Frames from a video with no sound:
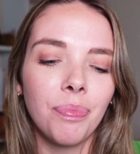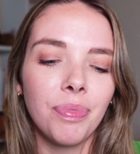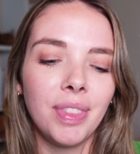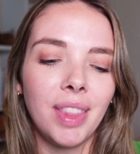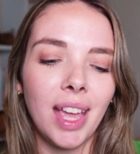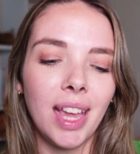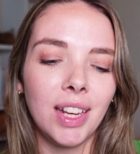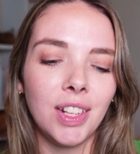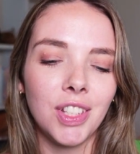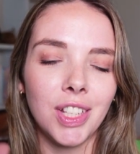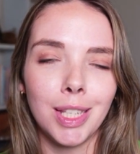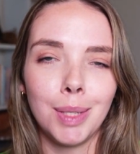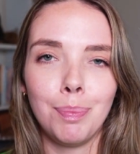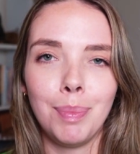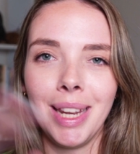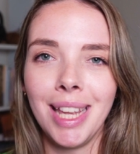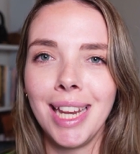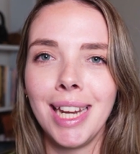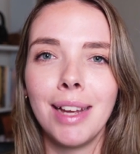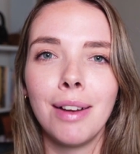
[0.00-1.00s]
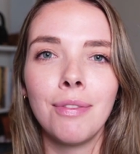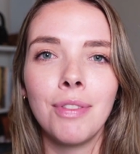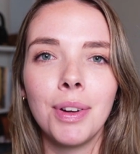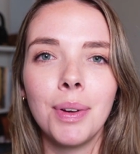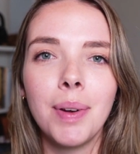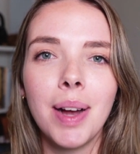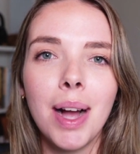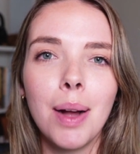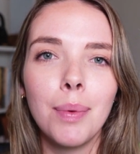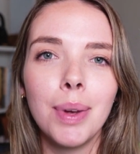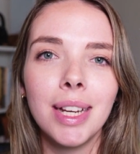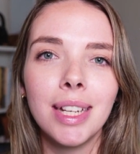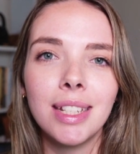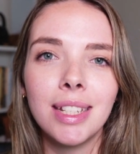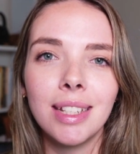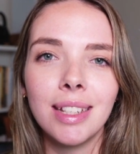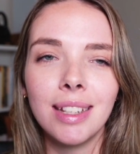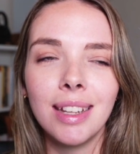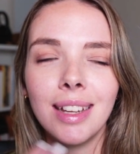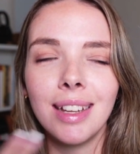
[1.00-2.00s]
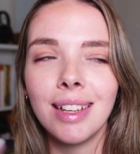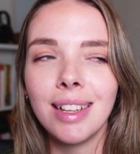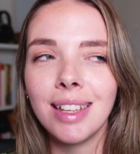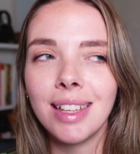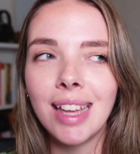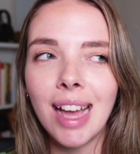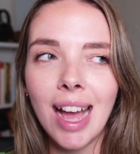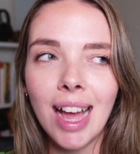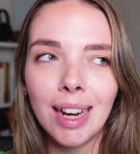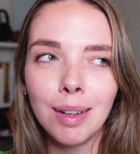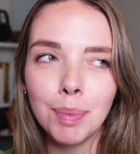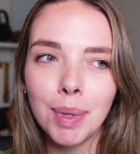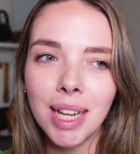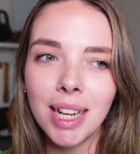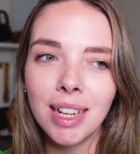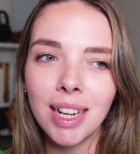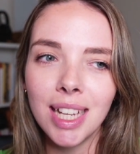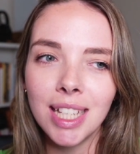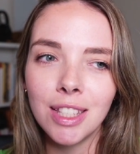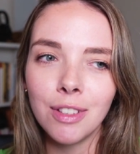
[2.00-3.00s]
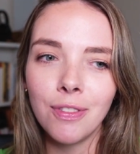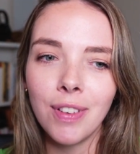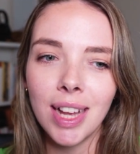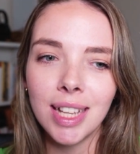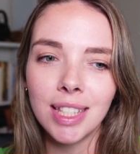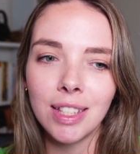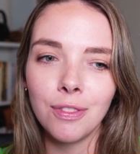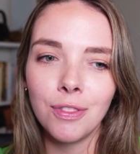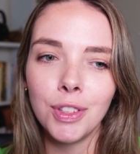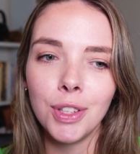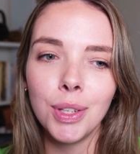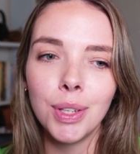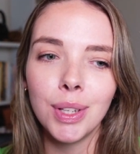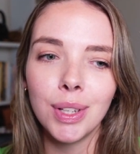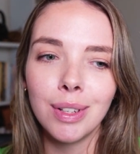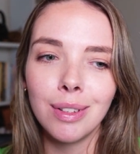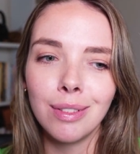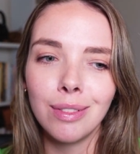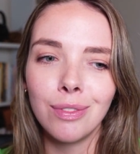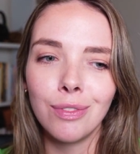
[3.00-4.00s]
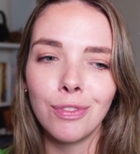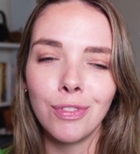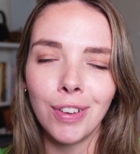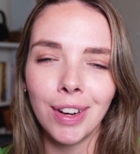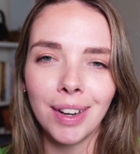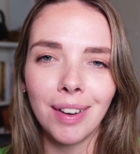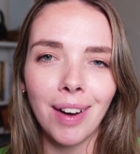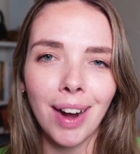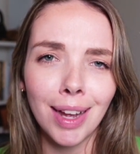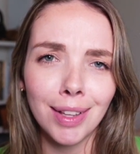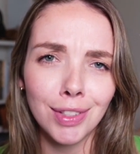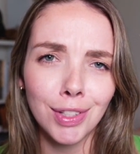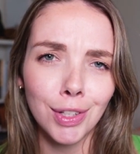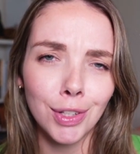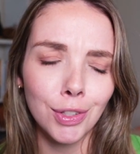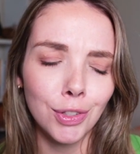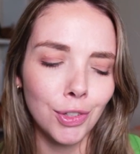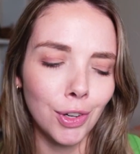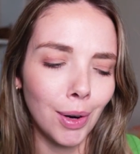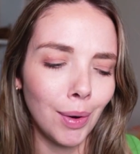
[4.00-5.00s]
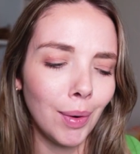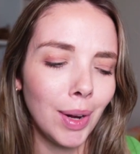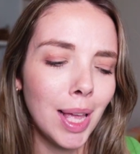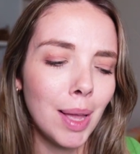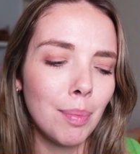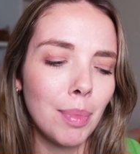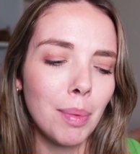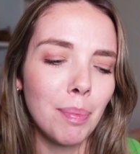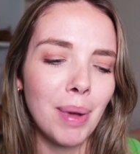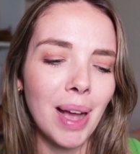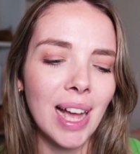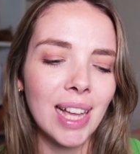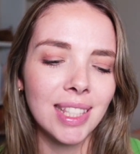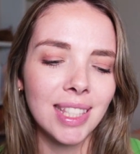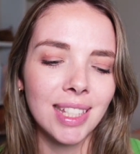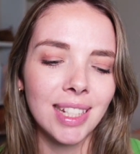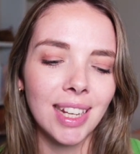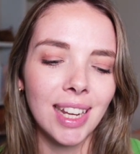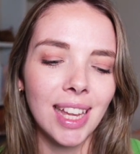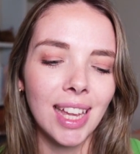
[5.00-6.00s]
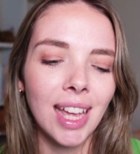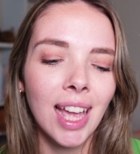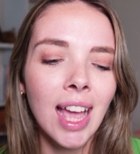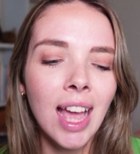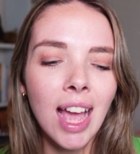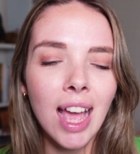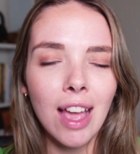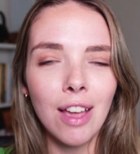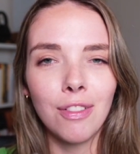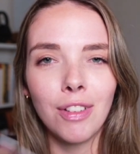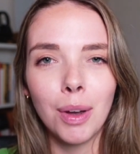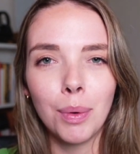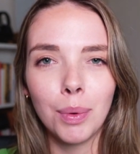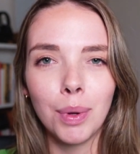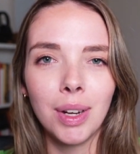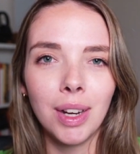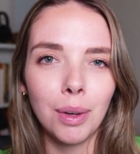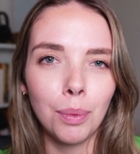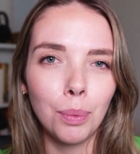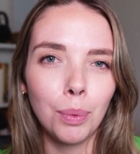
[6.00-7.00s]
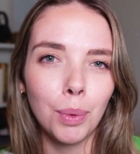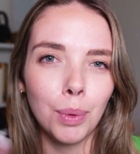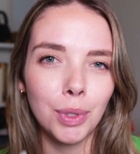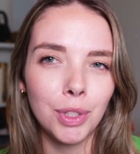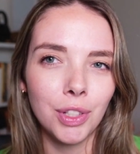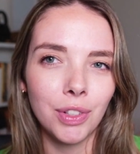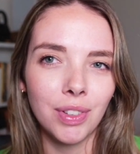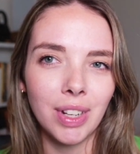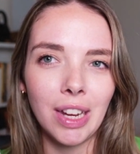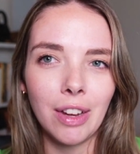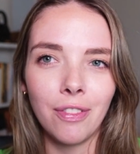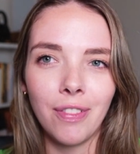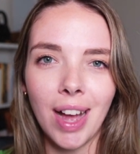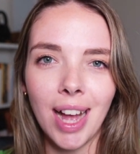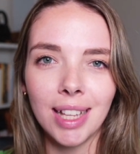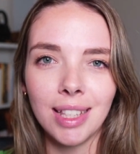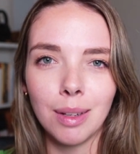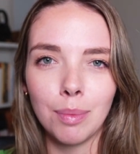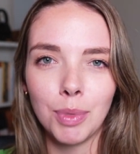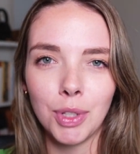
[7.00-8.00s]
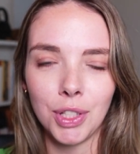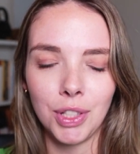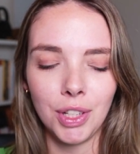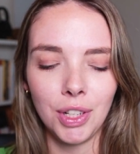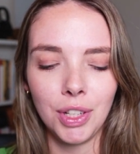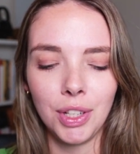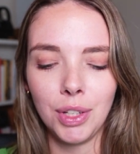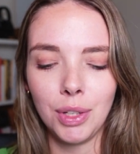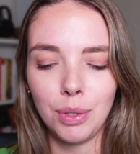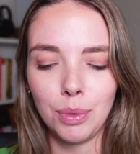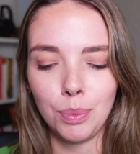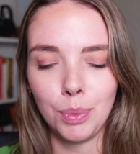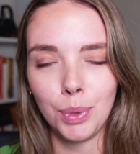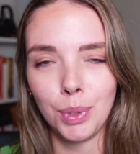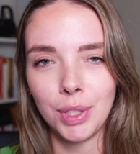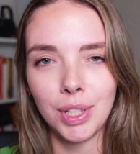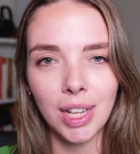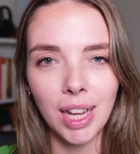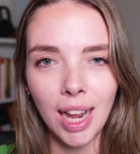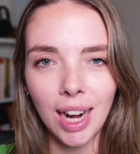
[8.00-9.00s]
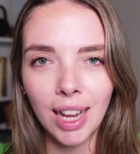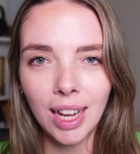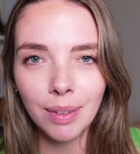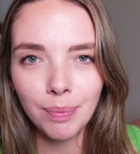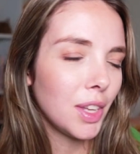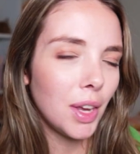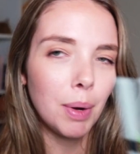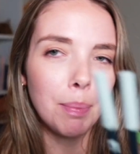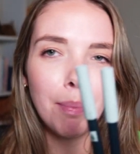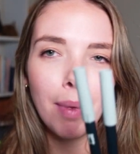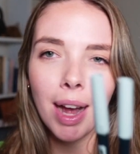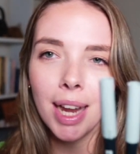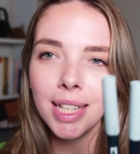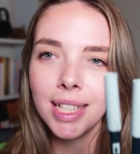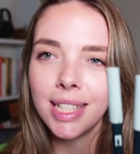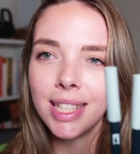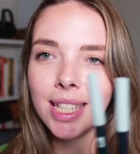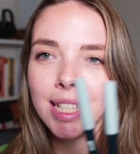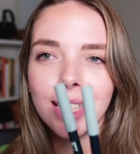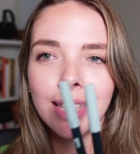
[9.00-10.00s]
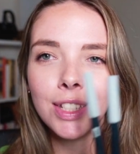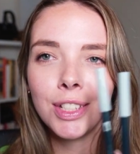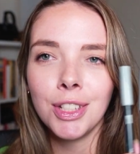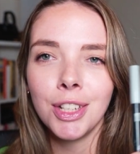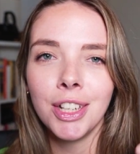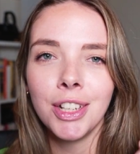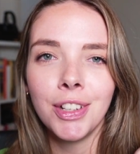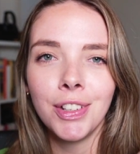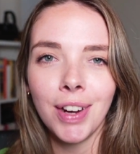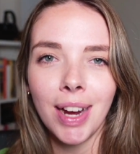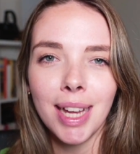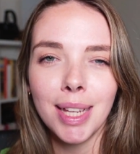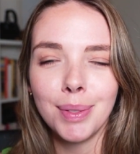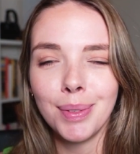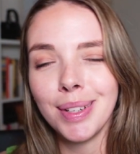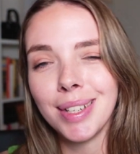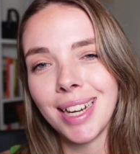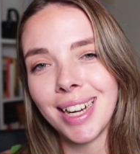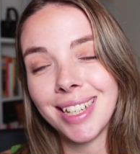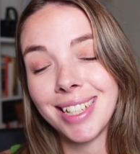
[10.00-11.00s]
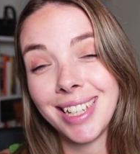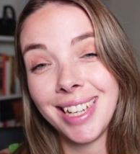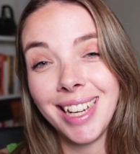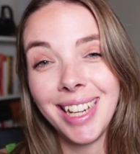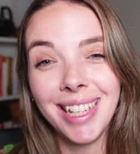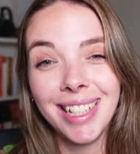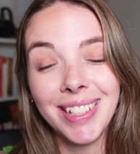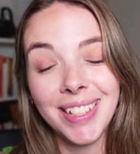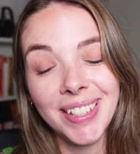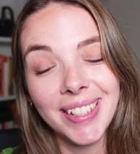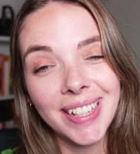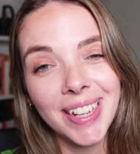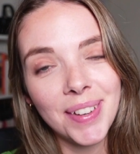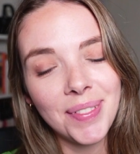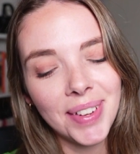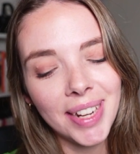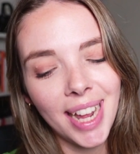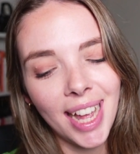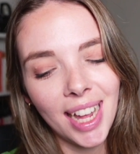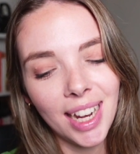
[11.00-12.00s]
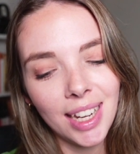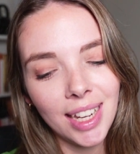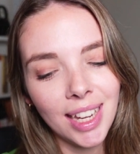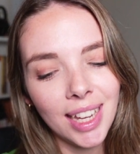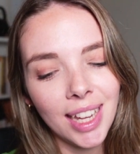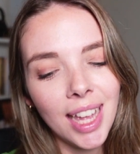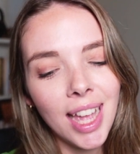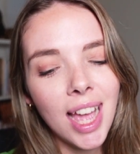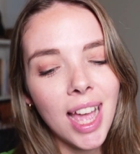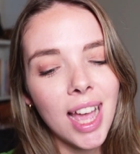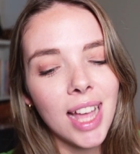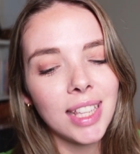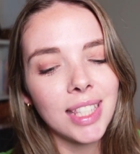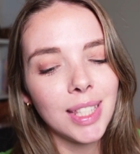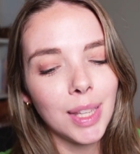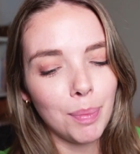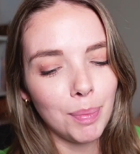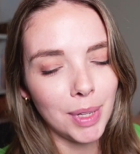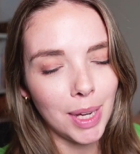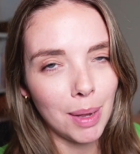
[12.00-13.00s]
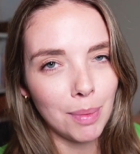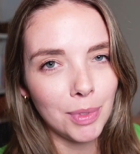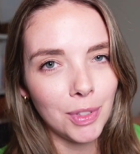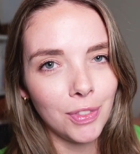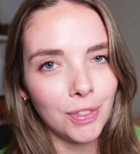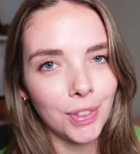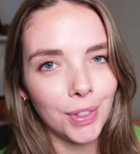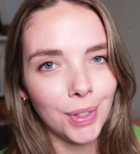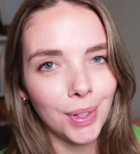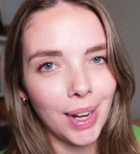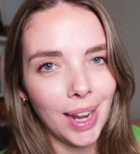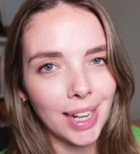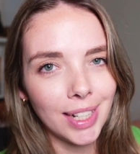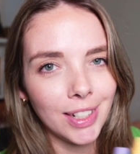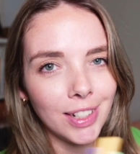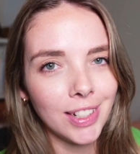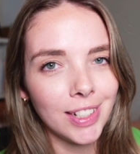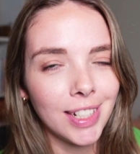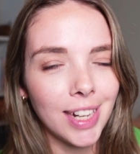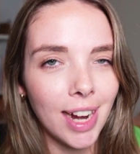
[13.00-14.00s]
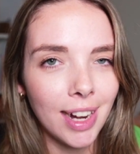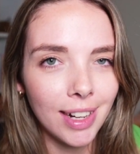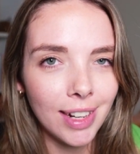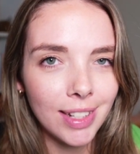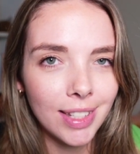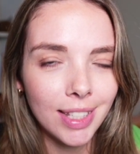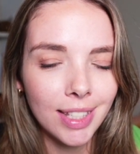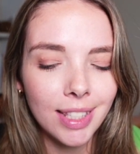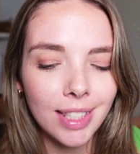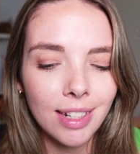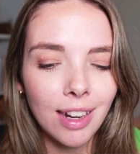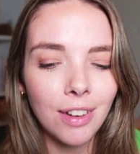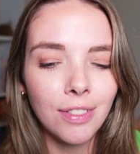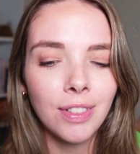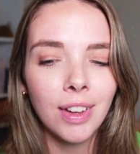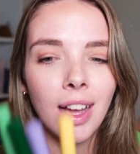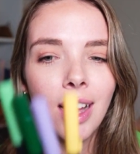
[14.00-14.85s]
they just bleed everywhere, which can be a nice effect if you can figure out how to control it, but personally if I want a watery effect I'm just going to use watercolour. So minus these two greys, which actually do come in handy sometimes for like doing shadows and stuff,